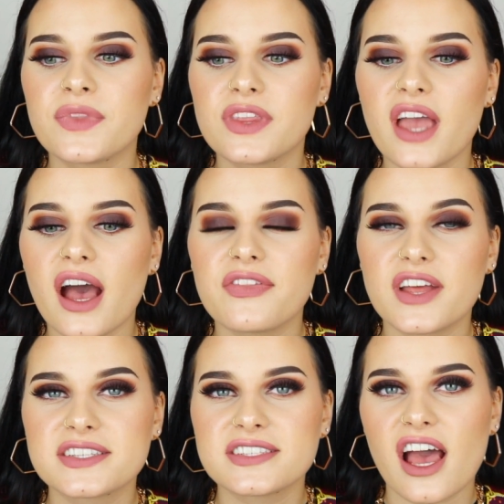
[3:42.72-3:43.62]
yeah,
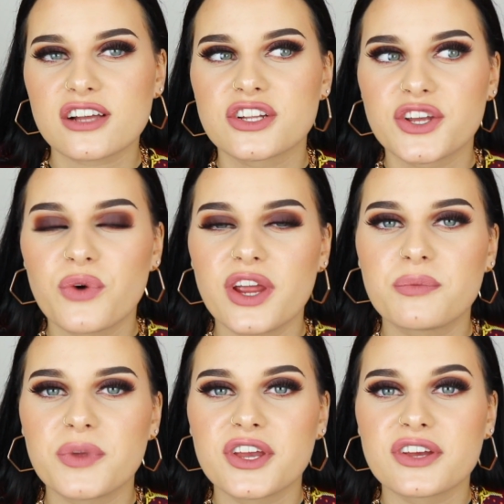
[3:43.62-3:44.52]
that's actually great
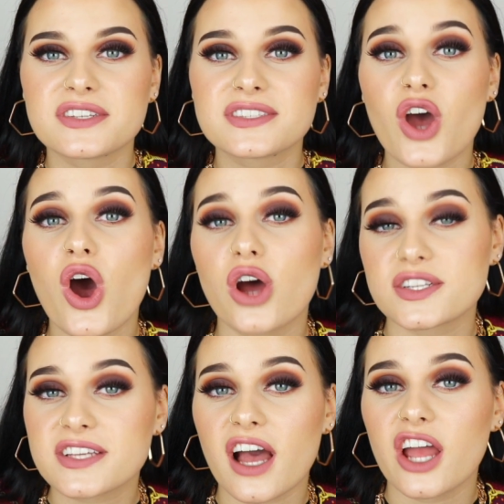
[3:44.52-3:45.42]
because on
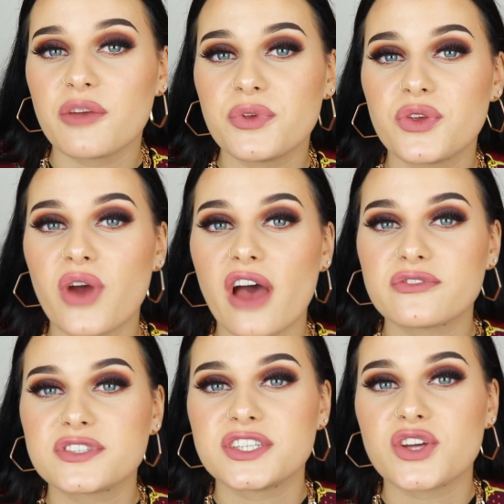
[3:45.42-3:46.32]
Skype you
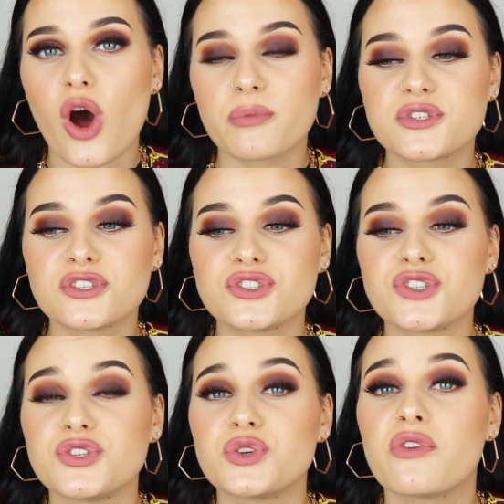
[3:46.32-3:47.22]
have the option to
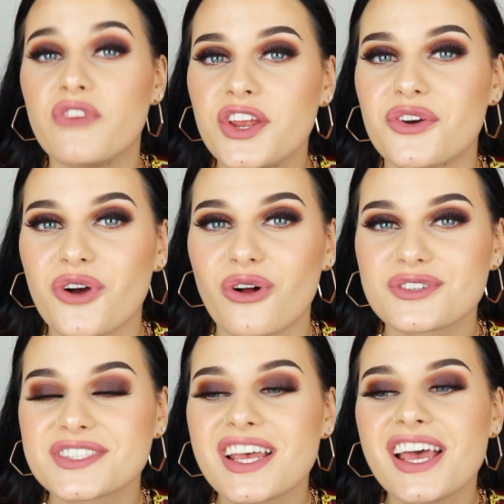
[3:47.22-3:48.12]
do video
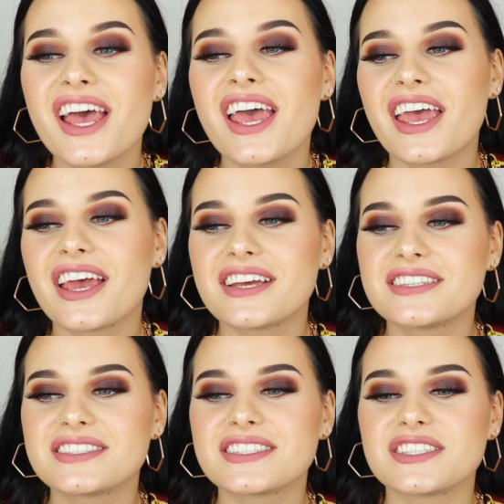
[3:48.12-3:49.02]
calls,
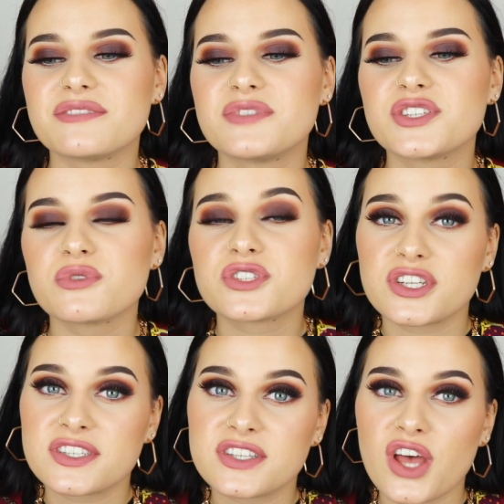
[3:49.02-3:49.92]
and this was
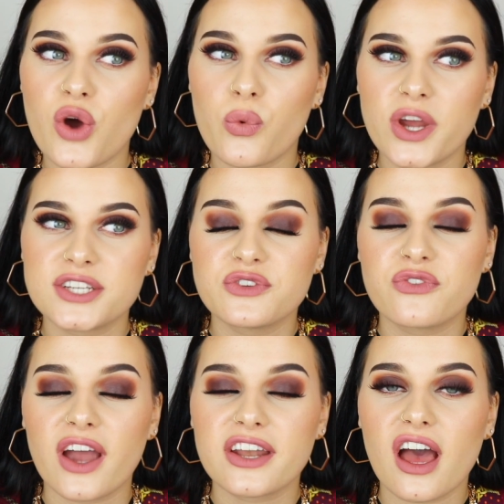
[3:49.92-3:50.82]
just a way to
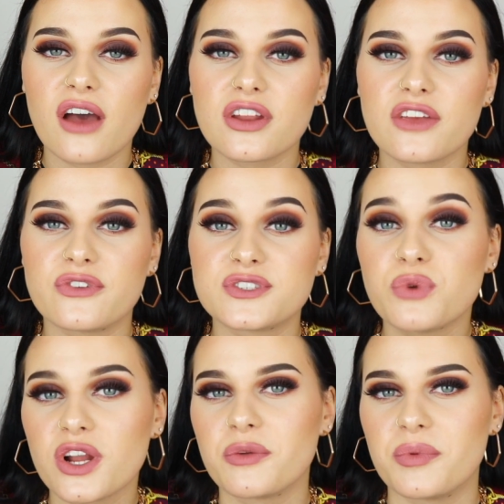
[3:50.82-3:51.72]
find out if it's
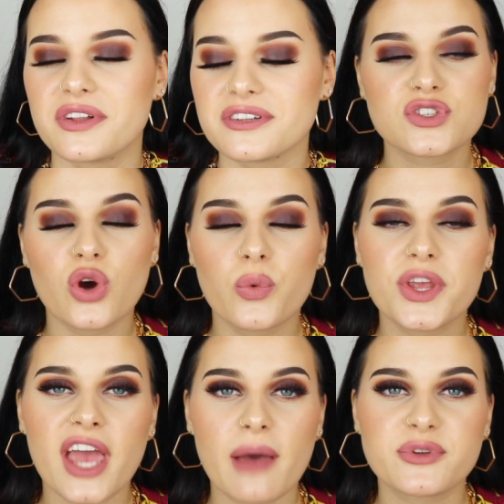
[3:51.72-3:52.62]
really Bill. So we
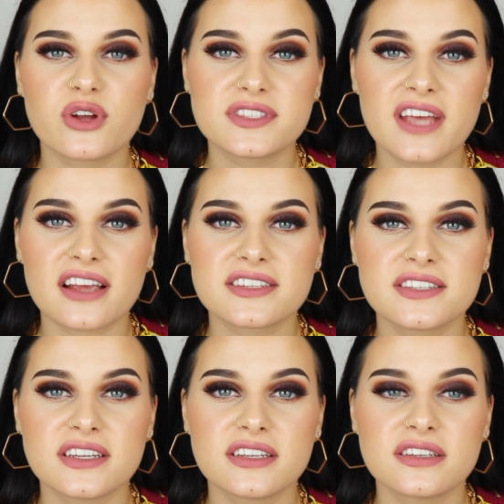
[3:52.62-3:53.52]
kept on
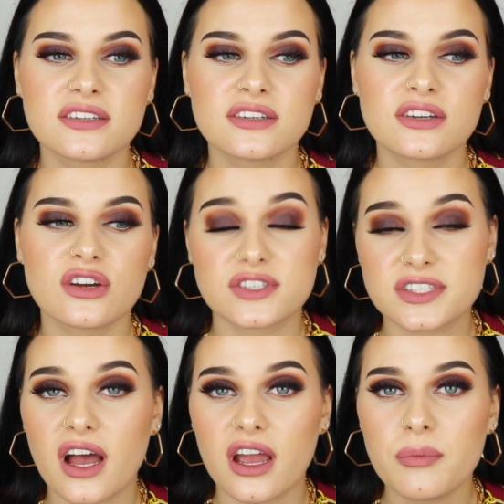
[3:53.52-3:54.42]
texting on
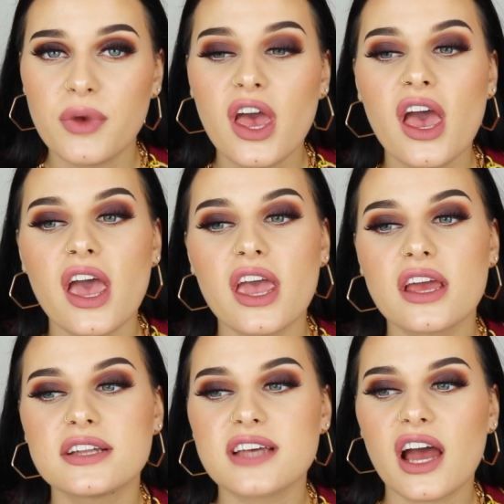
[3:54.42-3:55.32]
Skype
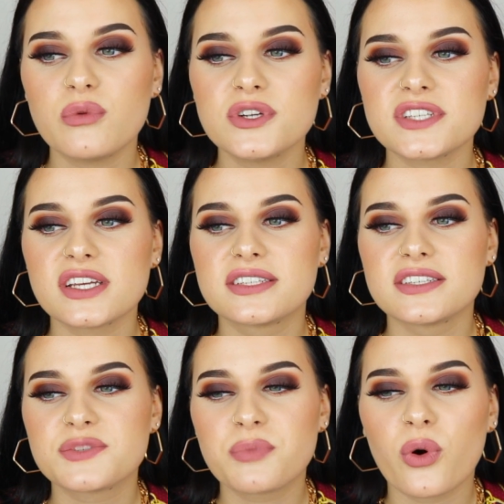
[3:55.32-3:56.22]
and I was at
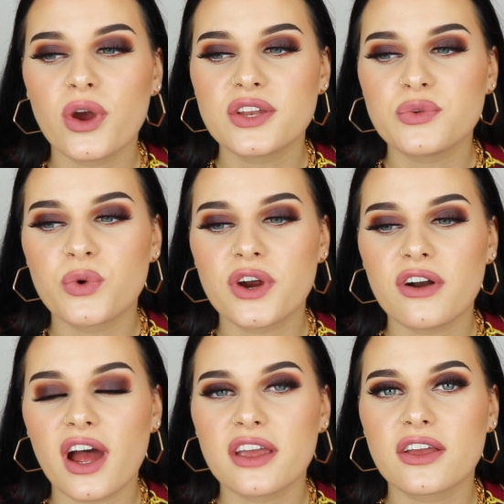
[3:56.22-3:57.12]
this point
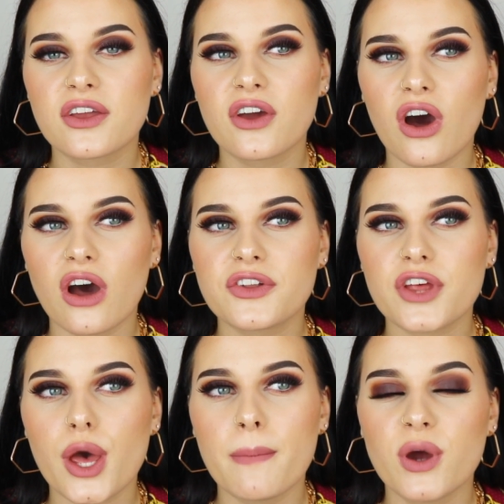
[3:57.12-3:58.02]
where I got
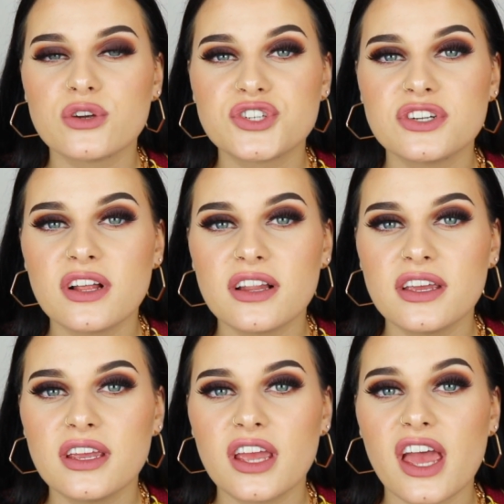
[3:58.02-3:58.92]

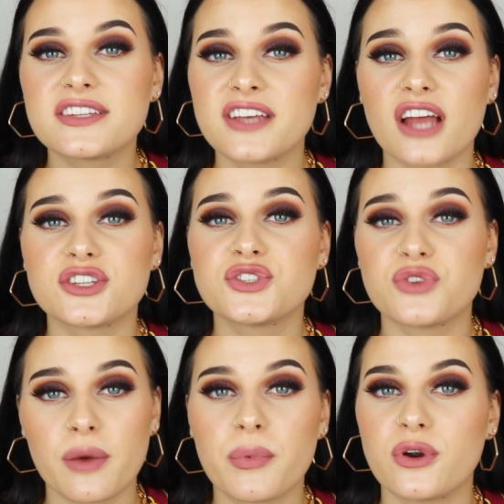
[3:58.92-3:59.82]
emotionally attached to
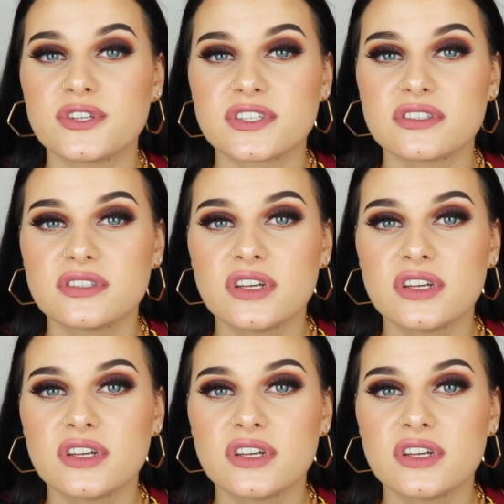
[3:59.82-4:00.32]
that person.